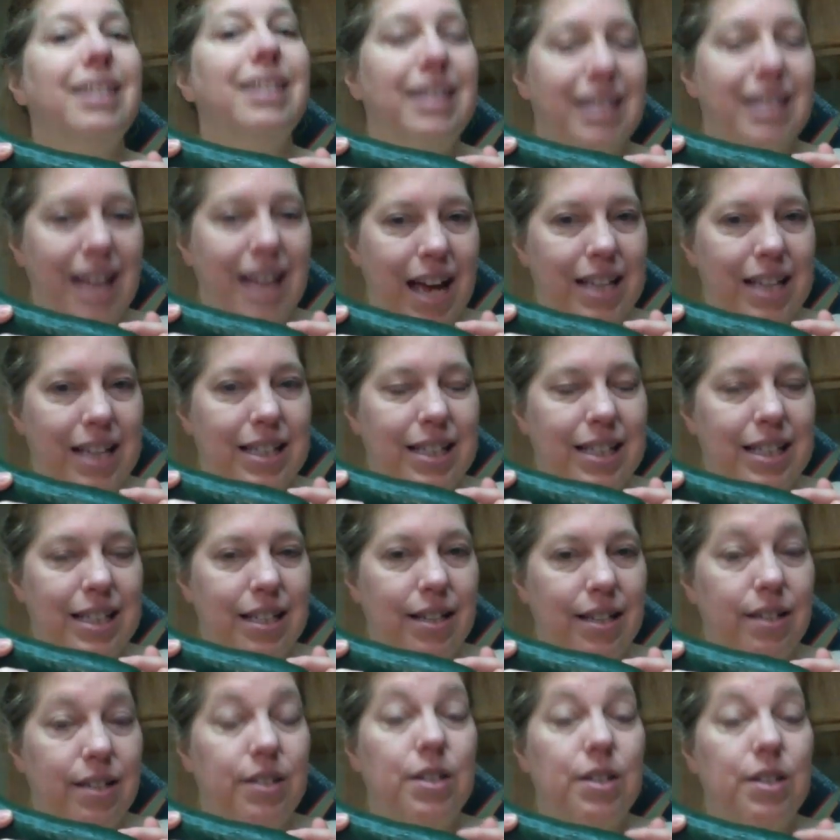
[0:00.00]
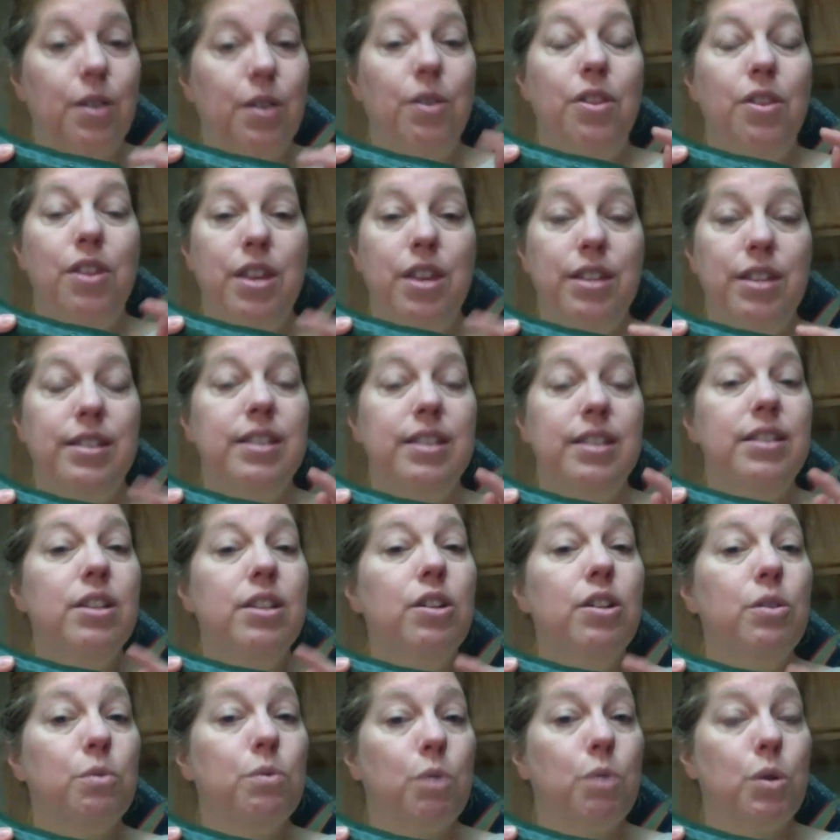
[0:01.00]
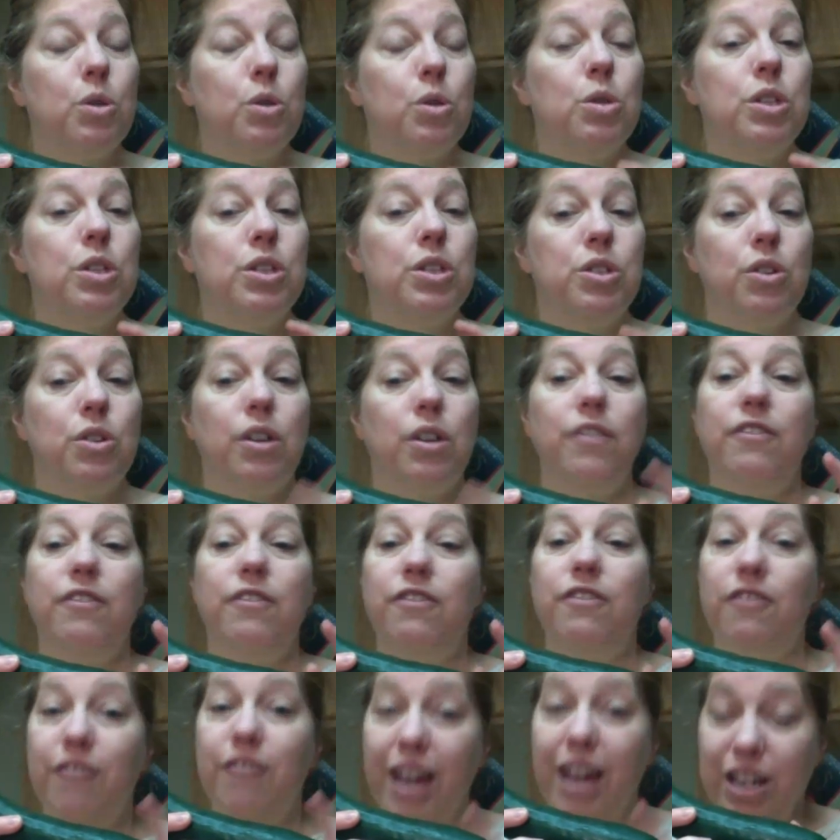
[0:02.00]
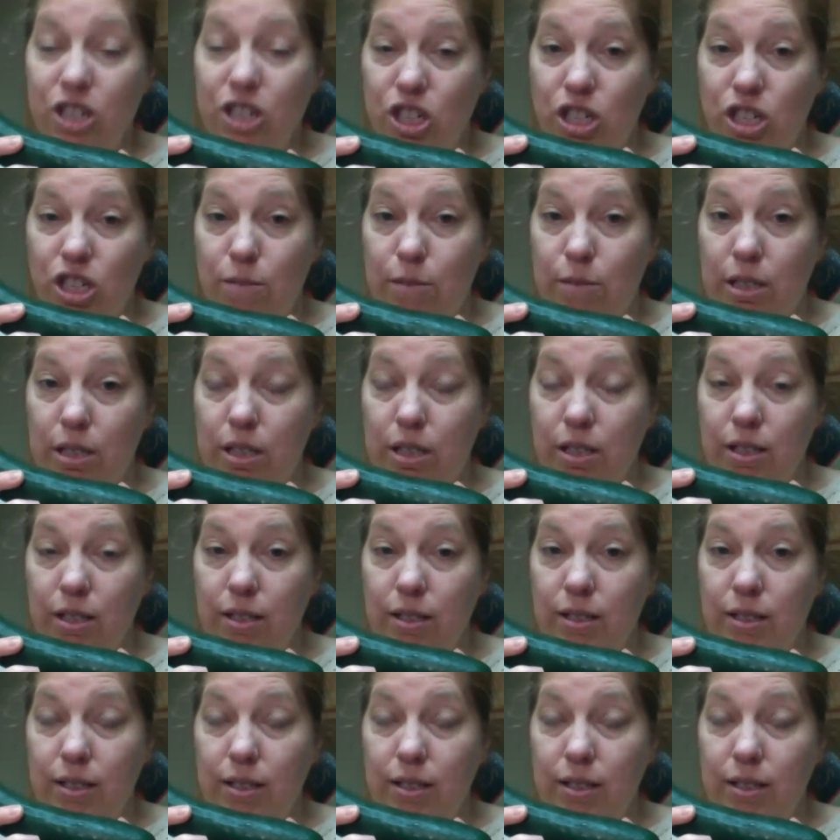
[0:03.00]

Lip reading: Yes, so this is a grocery store vegetable,